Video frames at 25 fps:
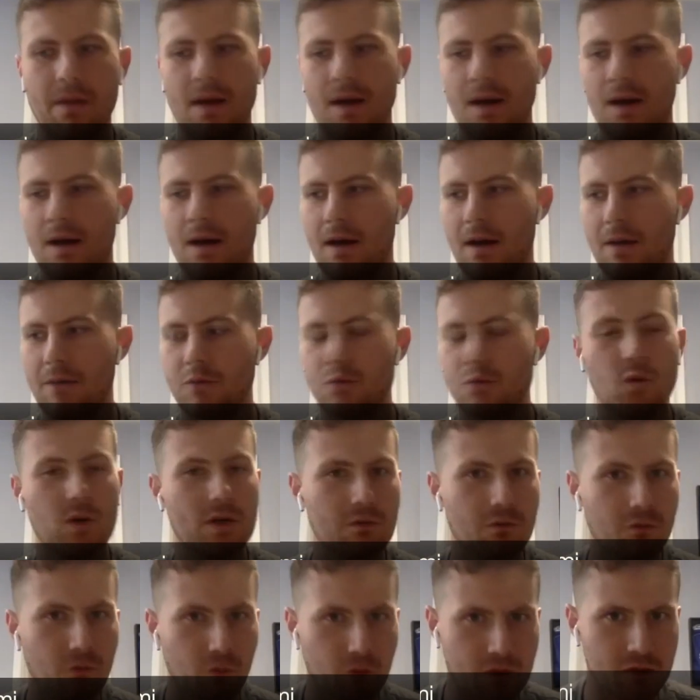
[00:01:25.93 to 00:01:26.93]
I'm
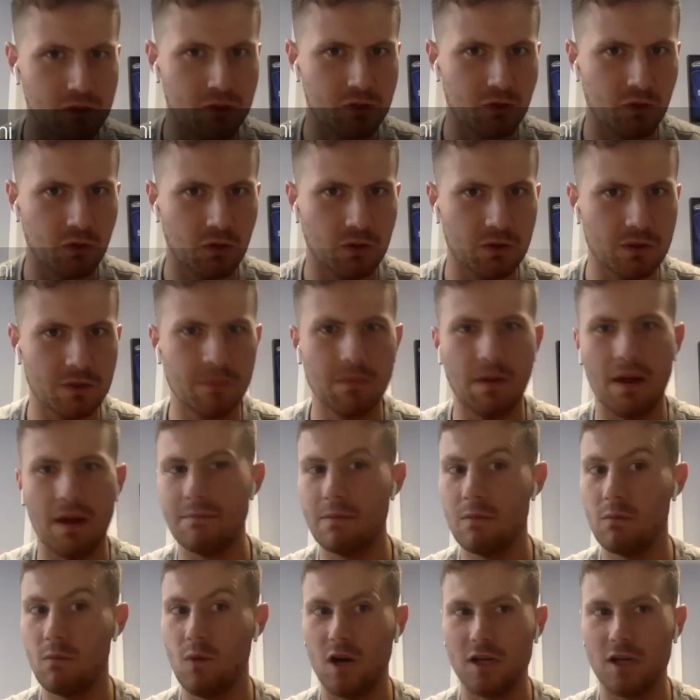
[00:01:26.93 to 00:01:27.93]
24 years old. I've
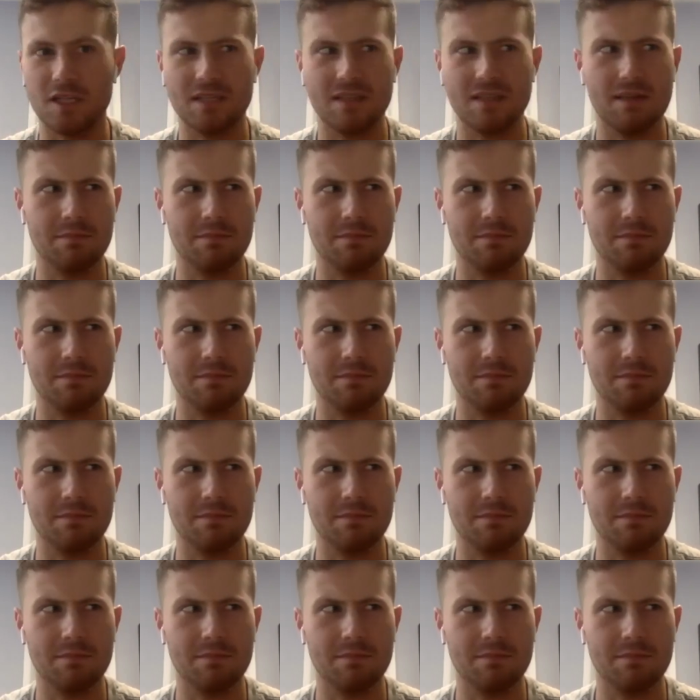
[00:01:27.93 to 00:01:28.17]
been watching